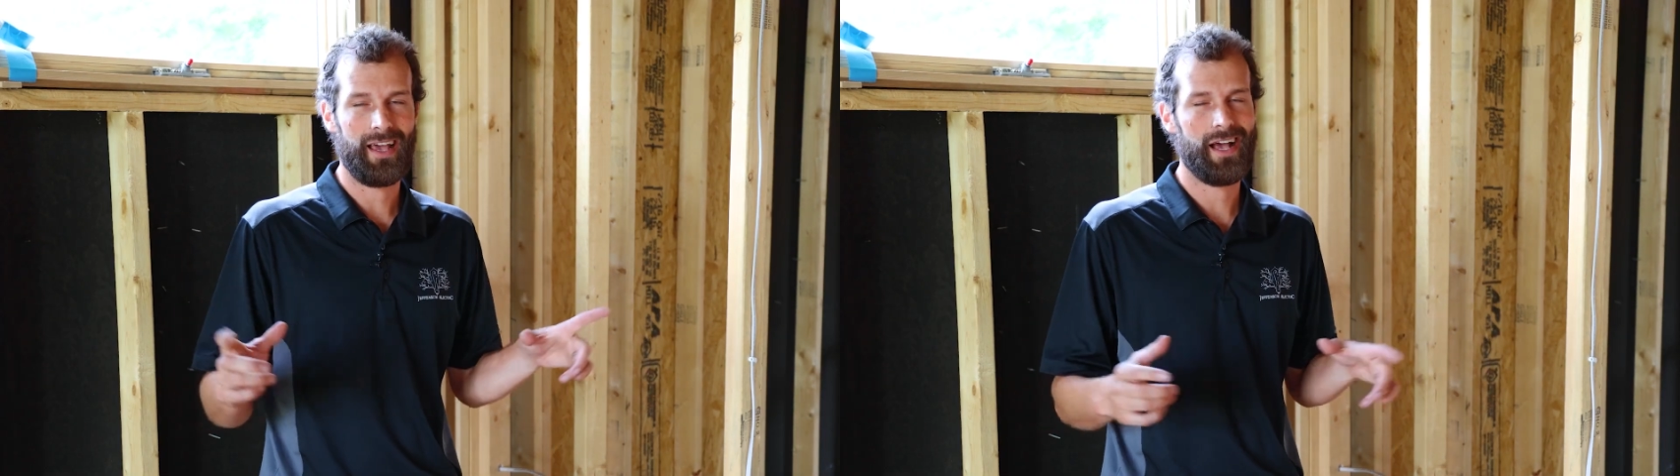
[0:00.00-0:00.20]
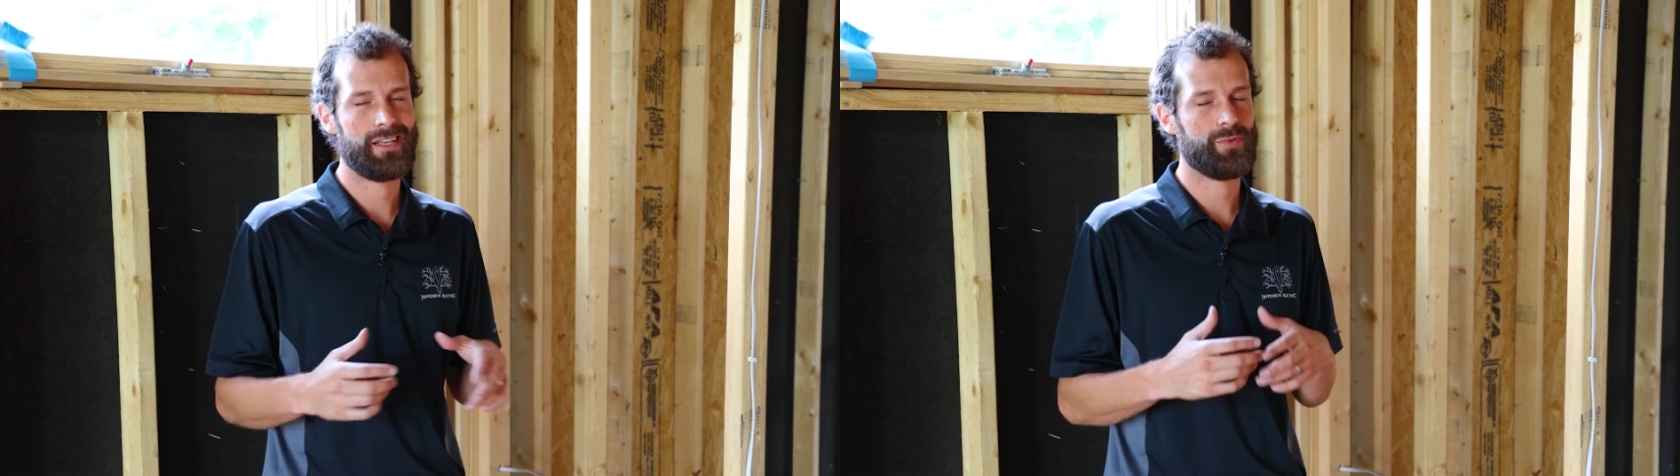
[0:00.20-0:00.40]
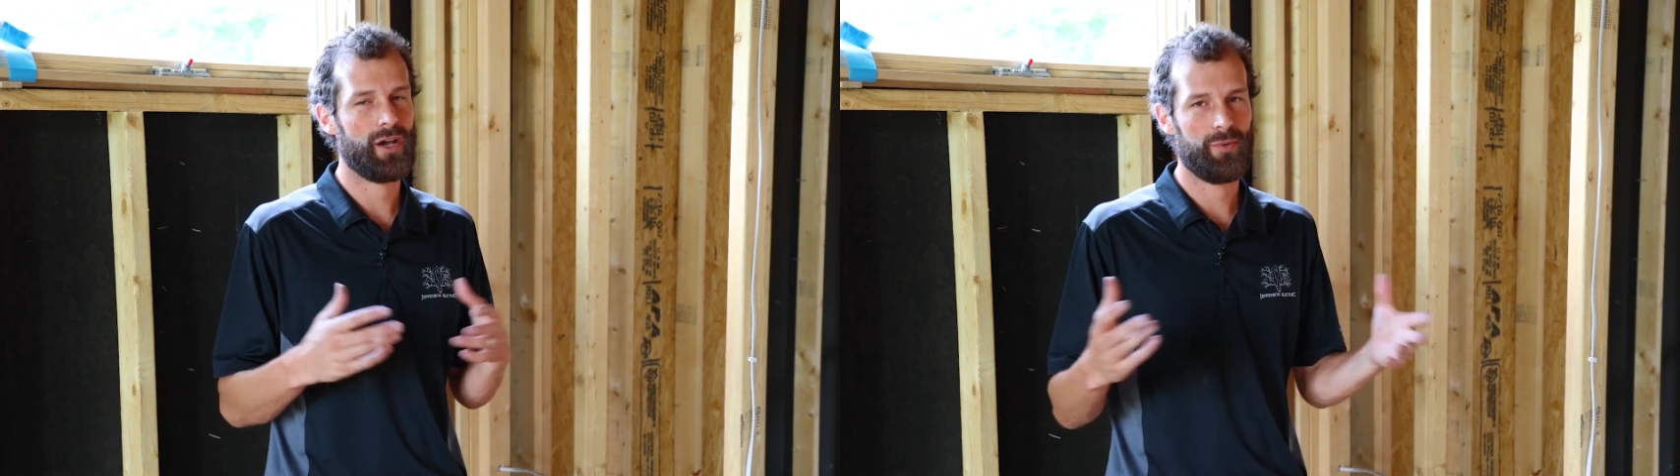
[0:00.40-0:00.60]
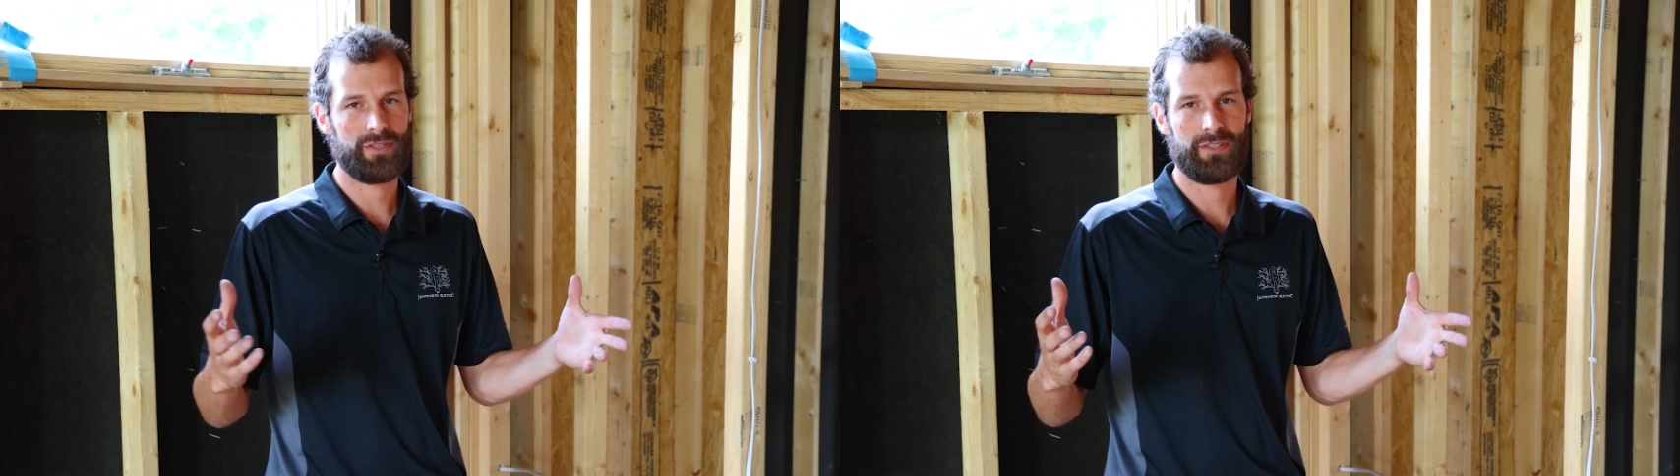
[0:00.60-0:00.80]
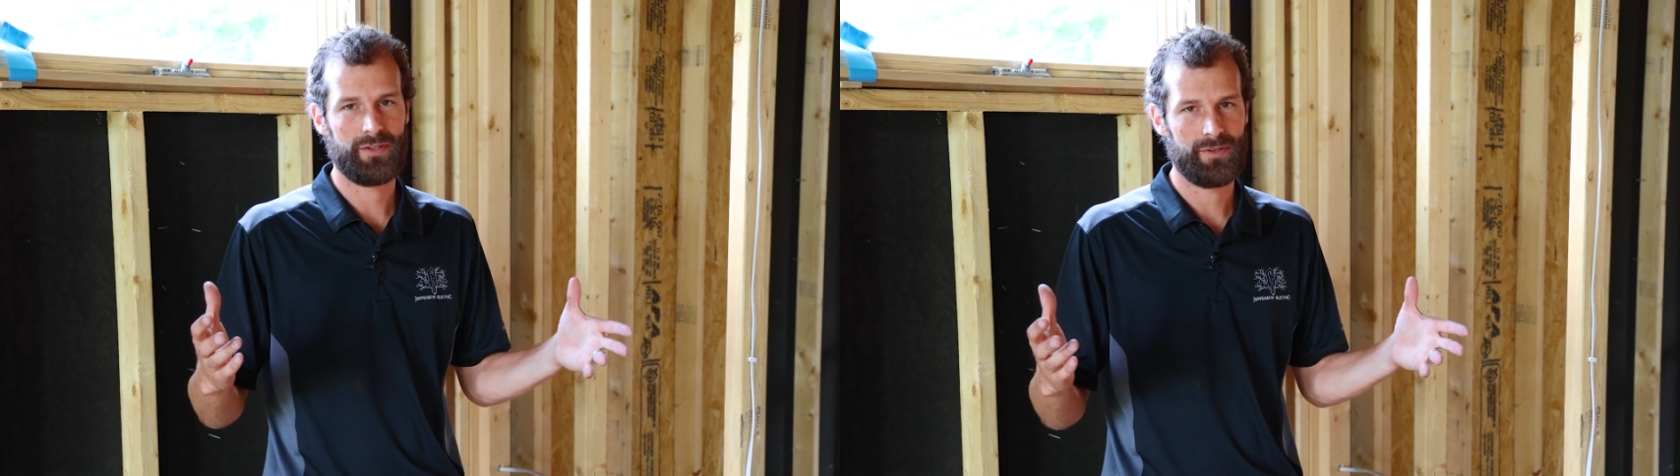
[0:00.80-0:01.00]
as we
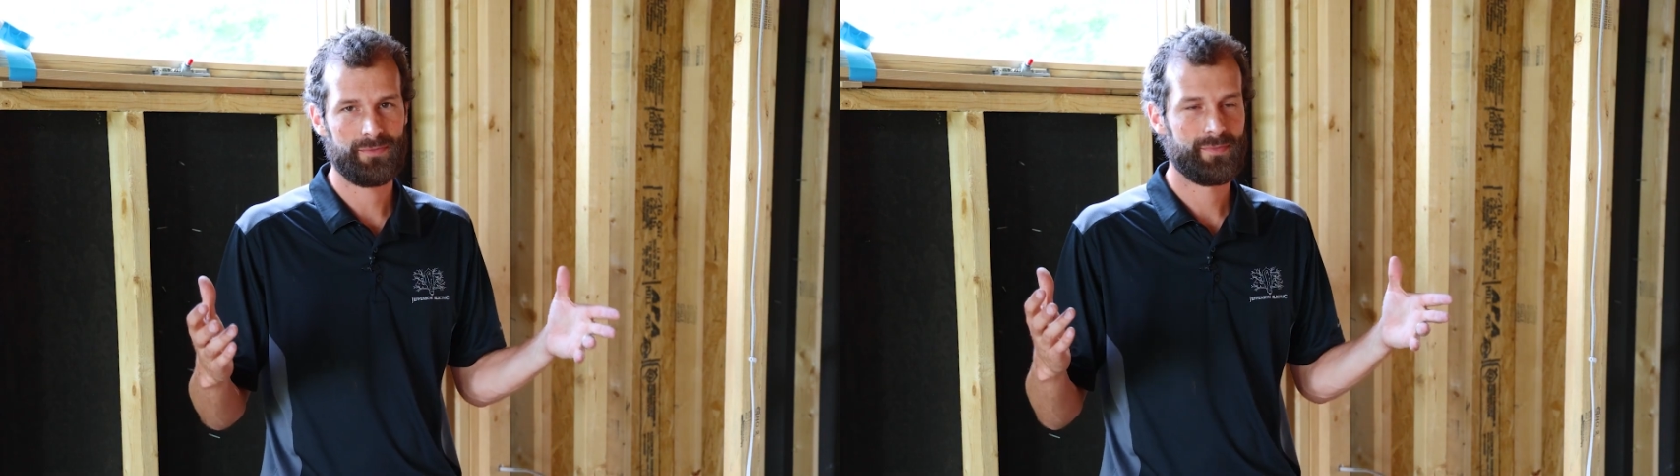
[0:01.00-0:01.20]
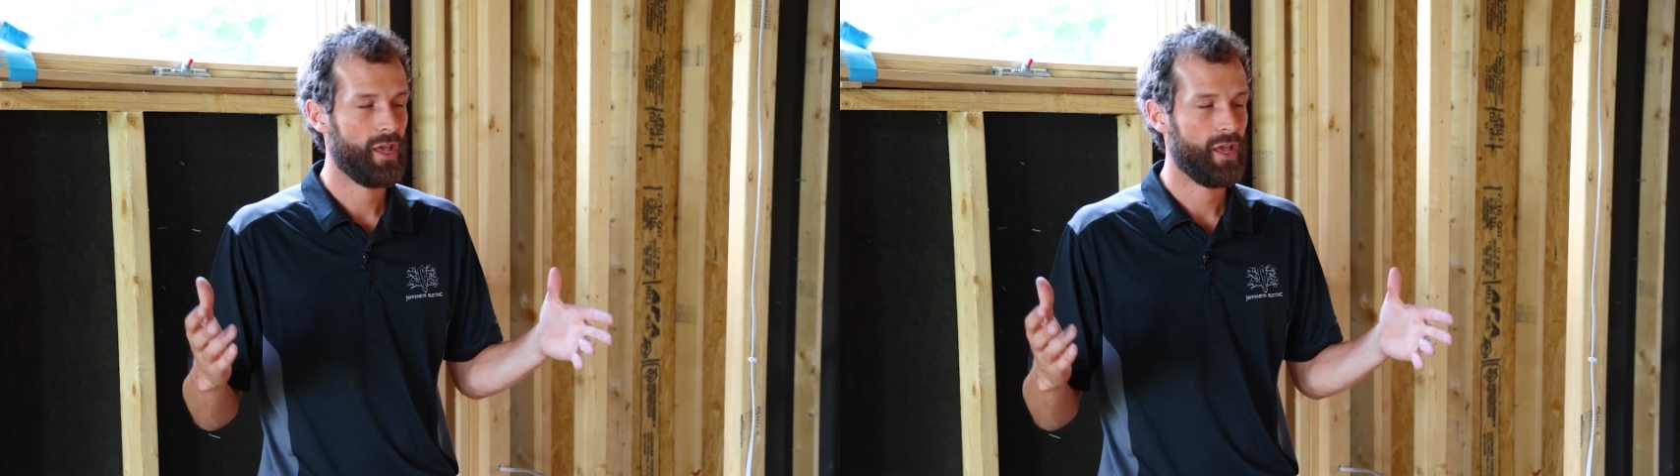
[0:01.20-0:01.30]
always do,